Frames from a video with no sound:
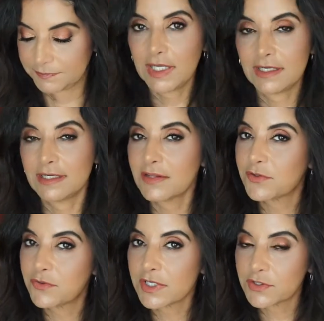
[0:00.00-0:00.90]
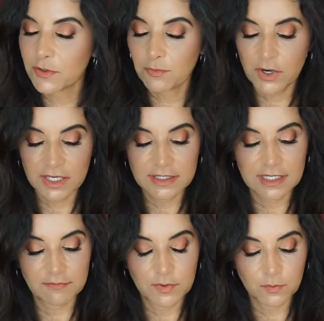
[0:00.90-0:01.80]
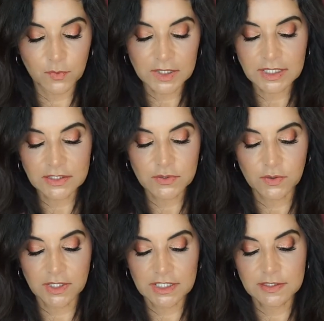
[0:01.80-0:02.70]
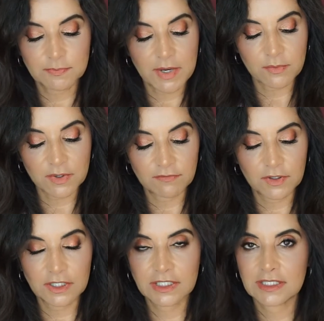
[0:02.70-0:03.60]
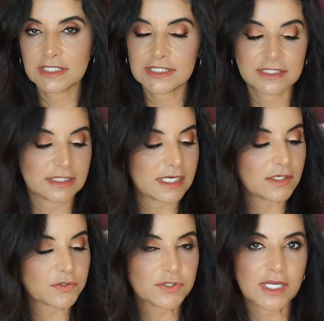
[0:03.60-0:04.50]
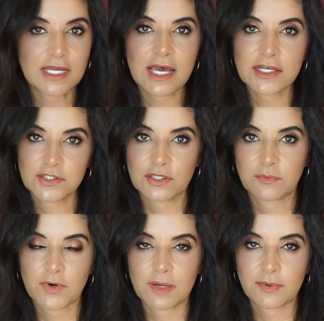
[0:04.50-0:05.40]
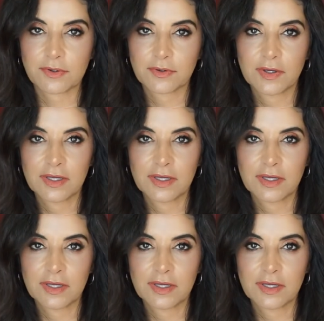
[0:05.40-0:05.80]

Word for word: And another drugstore product that I've been really enjoying is Revlon, and this is the Color Stay Eyeshadow Primer.